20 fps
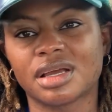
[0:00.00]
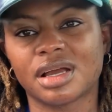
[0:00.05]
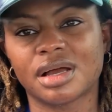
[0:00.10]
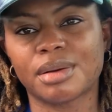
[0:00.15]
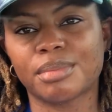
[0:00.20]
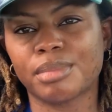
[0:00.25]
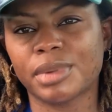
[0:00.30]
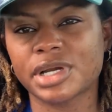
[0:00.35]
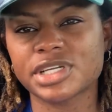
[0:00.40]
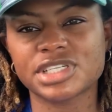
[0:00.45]

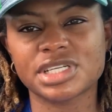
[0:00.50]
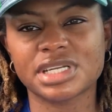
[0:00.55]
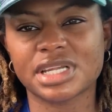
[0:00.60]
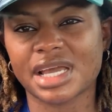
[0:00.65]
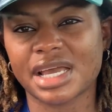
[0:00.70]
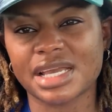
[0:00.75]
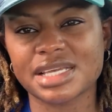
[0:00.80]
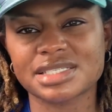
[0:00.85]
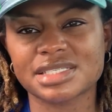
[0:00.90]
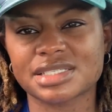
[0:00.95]

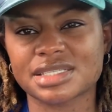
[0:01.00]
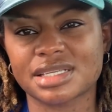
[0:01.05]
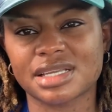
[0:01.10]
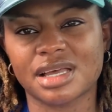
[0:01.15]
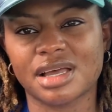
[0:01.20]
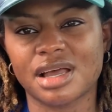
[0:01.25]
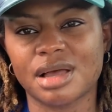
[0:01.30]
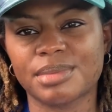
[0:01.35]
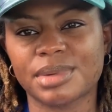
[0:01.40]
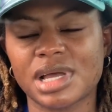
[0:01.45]
merchandise
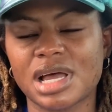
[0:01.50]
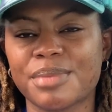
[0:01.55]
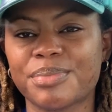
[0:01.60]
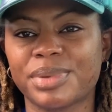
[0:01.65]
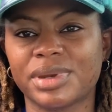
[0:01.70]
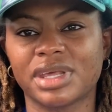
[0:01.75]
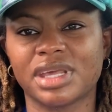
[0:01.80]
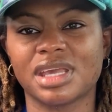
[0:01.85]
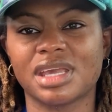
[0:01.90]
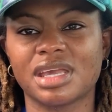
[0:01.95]

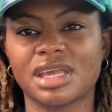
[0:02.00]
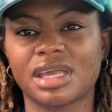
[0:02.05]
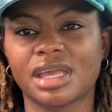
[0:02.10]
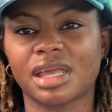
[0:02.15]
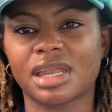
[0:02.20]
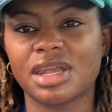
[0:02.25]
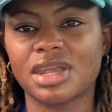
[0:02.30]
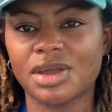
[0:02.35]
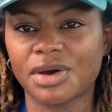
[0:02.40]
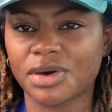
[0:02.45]
company,
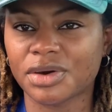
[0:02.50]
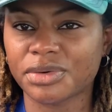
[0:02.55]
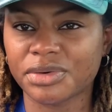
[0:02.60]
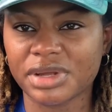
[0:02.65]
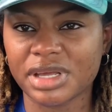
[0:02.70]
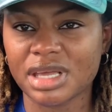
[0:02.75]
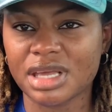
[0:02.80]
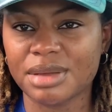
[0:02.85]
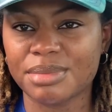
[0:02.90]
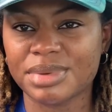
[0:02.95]

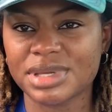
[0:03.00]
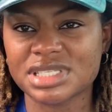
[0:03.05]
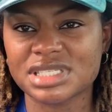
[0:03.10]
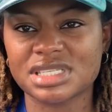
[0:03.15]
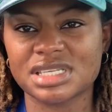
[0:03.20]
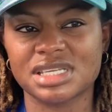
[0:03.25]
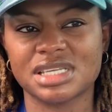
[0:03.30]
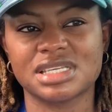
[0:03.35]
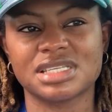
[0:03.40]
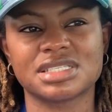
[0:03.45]
notary
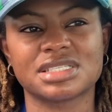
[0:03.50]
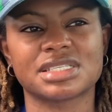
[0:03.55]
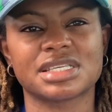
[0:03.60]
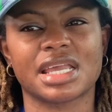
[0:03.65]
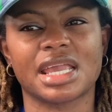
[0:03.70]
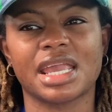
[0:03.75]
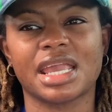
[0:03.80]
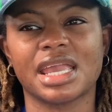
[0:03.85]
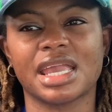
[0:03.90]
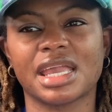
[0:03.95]
business,
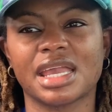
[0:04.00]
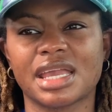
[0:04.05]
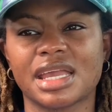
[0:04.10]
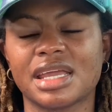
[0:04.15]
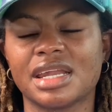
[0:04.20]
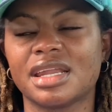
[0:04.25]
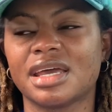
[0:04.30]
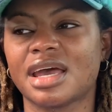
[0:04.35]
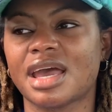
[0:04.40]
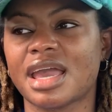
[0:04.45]

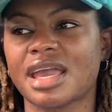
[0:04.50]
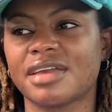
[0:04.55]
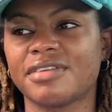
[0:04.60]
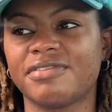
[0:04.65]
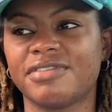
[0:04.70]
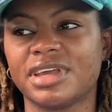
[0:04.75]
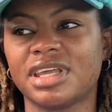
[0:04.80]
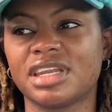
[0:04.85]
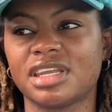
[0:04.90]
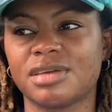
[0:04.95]
and a
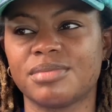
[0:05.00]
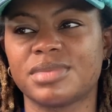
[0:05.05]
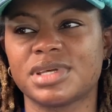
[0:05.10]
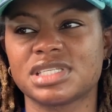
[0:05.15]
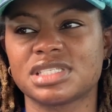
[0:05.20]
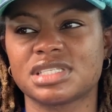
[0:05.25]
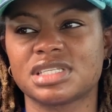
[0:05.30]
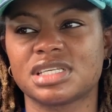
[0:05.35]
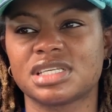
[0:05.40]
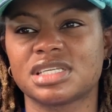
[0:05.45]
vending
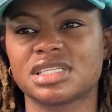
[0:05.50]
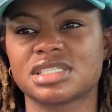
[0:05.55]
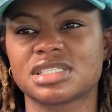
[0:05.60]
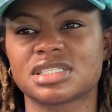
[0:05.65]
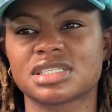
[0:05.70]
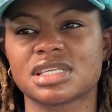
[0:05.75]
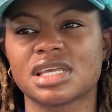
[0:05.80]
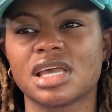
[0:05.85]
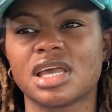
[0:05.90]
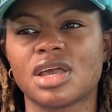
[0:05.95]

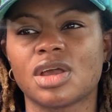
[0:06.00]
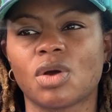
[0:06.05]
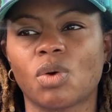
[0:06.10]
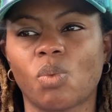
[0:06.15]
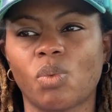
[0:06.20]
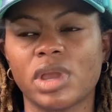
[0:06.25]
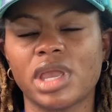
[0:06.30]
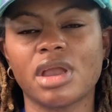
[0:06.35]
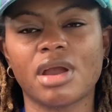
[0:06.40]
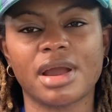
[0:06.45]
business.
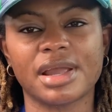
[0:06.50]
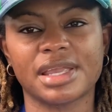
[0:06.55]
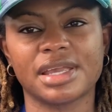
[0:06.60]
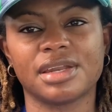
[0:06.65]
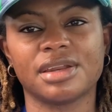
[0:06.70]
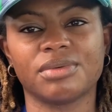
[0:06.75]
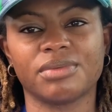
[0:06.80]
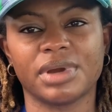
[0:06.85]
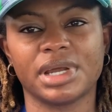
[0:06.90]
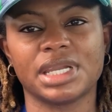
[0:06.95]
We are
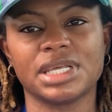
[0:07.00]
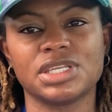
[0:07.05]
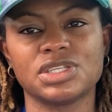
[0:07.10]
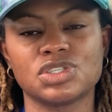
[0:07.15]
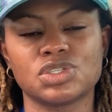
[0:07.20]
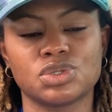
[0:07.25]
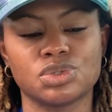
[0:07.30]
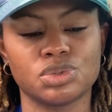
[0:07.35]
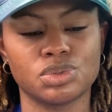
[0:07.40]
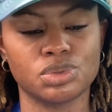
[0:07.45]
getting ready
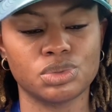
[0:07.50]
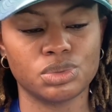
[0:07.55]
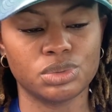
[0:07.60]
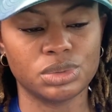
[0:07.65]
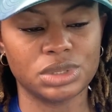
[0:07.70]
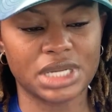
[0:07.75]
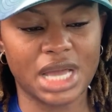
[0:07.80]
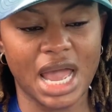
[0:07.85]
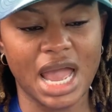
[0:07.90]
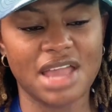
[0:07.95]
to
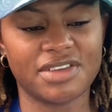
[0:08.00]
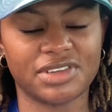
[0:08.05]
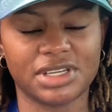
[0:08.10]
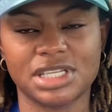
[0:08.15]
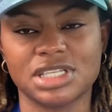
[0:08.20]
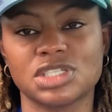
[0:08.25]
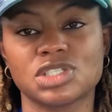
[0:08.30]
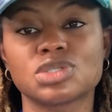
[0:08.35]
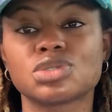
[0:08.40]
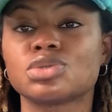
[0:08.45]
dive
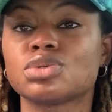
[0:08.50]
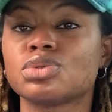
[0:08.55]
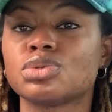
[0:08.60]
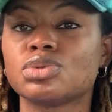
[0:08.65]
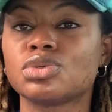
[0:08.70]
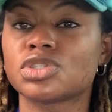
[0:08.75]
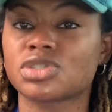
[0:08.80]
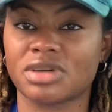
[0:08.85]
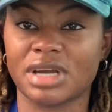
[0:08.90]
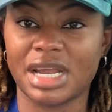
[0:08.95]

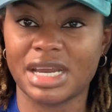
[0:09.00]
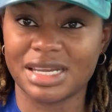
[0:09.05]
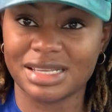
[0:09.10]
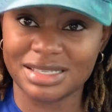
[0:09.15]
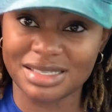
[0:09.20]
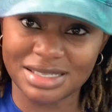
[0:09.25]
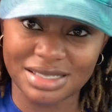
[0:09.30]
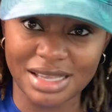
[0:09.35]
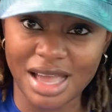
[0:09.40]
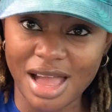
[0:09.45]
into
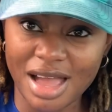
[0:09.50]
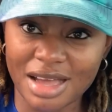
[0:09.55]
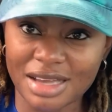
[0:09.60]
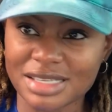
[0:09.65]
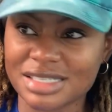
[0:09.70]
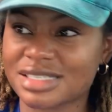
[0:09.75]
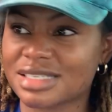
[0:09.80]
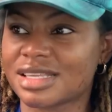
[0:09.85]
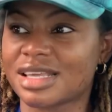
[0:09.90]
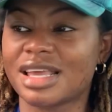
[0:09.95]
trading
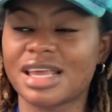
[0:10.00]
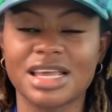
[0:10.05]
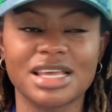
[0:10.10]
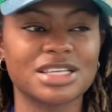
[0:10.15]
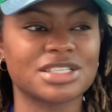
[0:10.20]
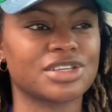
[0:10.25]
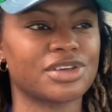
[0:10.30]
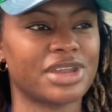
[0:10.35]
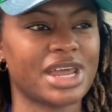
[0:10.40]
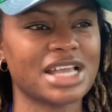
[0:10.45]
stocks.
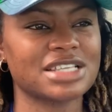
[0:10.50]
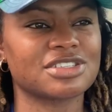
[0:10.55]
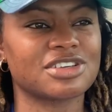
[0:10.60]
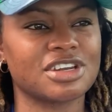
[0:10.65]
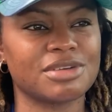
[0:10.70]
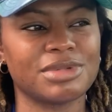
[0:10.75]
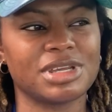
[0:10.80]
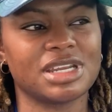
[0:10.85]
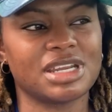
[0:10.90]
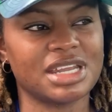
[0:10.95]
So that's
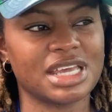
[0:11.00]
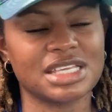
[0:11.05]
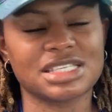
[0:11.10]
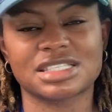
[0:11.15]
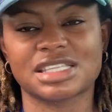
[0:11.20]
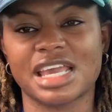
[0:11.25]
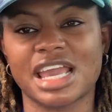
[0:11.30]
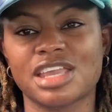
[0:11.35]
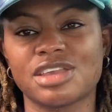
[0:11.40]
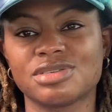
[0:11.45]
going to be the next
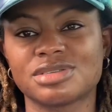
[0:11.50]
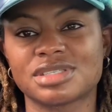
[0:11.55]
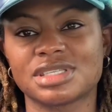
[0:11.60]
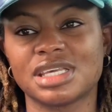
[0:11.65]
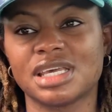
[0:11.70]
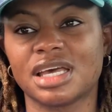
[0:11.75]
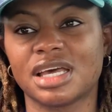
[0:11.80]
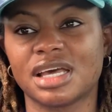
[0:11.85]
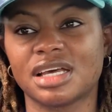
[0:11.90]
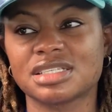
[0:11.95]
thing you
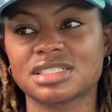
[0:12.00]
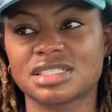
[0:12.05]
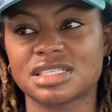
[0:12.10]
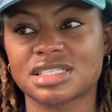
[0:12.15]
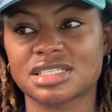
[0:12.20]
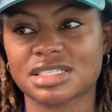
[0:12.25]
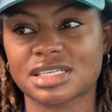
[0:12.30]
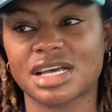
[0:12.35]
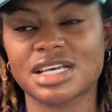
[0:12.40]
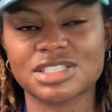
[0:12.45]
see us
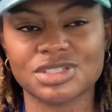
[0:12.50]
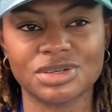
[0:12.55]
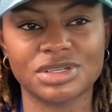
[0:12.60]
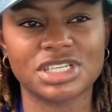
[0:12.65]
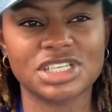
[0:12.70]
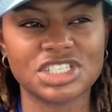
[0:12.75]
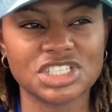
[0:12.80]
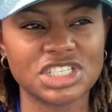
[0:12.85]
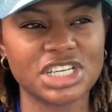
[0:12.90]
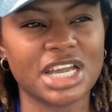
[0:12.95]
discuss on
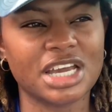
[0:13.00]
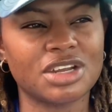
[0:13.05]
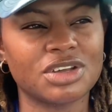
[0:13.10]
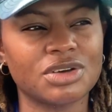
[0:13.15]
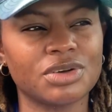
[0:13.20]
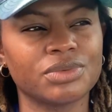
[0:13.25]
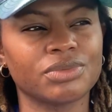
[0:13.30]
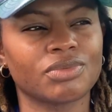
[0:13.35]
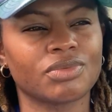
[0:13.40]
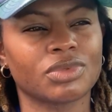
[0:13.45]
this
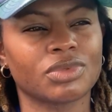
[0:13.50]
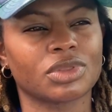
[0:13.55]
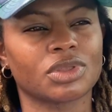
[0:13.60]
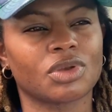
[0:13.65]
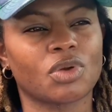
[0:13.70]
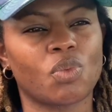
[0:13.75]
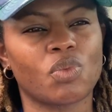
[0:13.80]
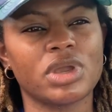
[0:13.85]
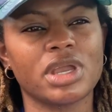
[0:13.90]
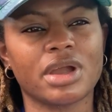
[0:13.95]
channel.
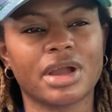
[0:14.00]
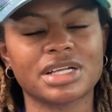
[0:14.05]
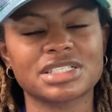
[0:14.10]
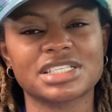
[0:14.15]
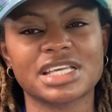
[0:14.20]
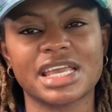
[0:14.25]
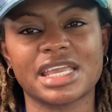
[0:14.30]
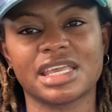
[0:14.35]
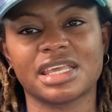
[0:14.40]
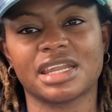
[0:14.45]
We are
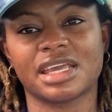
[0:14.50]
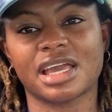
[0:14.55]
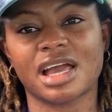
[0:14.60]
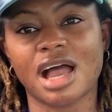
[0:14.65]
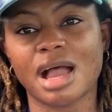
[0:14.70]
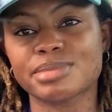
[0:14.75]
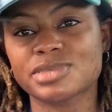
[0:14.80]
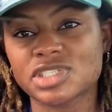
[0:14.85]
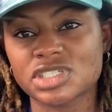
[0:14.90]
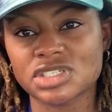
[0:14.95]
taking an
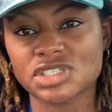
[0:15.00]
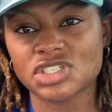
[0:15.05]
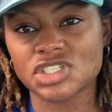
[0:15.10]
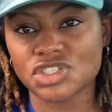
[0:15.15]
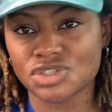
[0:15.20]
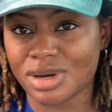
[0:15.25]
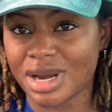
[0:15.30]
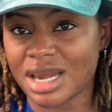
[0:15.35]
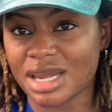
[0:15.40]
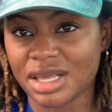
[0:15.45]
options
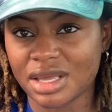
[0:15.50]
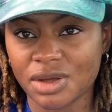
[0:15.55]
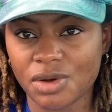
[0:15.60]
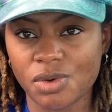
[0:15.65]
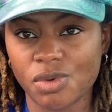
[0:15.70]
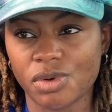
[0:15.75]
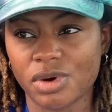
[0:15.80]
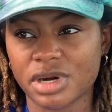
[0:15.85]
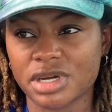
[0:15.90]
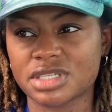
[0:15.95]
trading
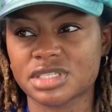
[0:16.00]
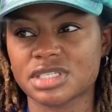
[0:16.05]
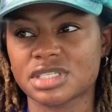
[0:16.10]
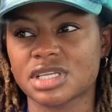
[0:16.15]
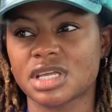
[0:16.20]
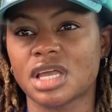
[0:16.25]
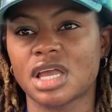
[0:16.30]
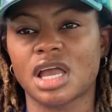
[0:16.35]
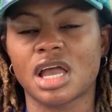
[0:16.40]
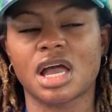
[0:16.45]
course.
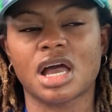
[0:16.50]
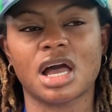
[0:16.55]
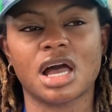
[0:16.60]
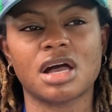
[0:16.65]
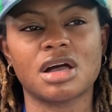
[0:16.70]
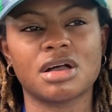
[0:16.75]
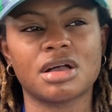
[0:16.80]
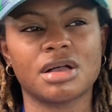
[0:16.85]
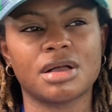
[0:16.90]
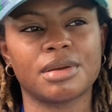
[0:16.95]

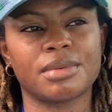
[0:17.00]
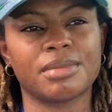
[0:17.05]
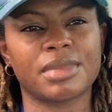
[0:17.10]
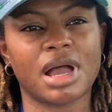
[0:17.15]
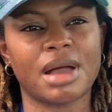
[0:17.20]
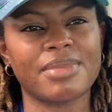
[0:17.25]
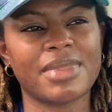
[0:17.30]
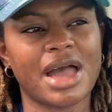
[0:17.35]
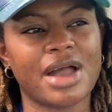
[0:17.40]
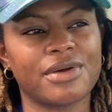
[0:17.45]

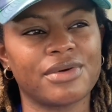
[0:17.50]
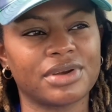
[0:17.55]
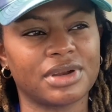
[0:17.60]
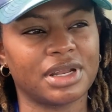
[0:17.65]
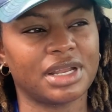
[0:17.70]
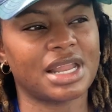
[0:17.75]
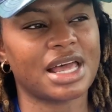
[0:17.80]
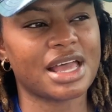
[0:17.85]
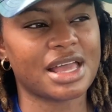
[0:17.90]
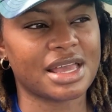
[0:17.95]
I'm not going to
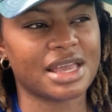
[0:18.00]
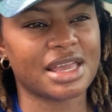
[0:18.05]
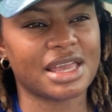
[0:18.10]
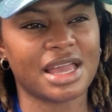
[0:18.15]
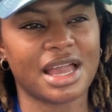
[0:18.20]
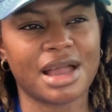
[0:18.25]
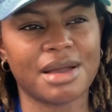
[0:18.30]
lie.